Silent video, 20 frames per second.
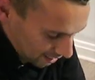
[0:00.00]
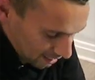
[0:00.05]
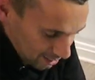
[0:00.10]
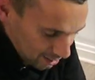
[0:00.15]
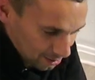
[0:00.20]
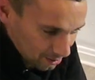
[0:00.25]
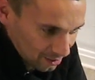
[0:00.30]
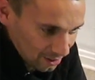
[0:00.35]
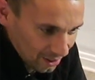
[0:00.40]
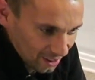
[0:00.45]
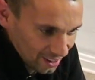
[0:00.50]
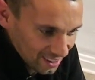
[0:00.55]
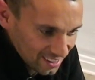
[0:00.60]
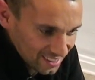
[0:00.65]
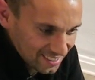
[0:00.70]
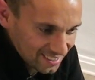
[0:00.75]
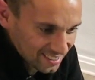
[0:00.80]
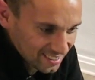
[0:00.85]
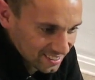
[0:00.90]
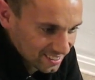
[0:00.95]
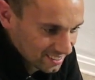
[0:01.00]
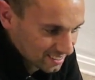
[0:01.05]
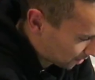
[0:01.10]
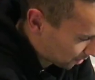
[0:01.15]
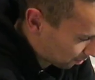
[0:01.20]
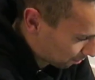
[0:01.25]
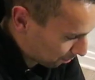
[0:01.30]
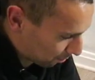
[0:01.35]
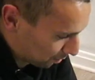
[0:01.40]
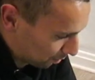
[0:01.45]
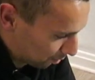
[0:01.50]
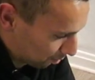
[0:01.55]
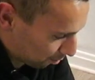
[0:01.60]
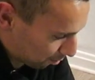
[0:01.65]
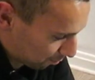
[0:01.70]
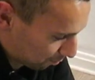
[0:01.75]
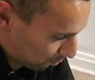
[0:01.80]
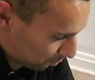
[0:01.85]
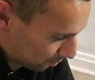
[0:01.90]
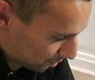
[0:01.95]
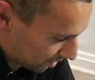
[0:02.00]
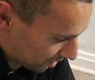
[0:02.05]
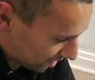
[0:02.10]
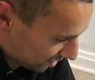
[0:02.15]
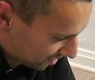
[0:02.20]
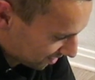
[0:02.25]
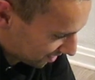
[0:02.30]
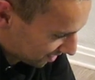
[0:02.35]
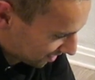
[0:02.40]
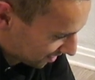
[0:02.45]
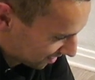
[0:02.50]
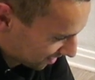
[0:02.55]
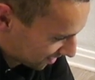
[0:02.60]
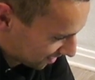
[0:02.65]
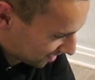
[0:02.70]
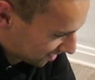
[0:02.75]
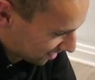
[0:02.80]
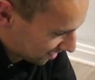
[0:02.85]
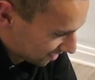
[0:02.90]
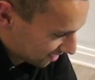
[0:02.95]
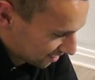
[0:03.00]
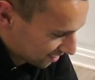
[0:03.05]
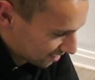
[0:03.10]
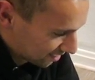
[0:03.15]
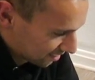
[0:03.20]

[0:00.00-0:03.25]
Thank you guys. I'm really looking forward to this. Are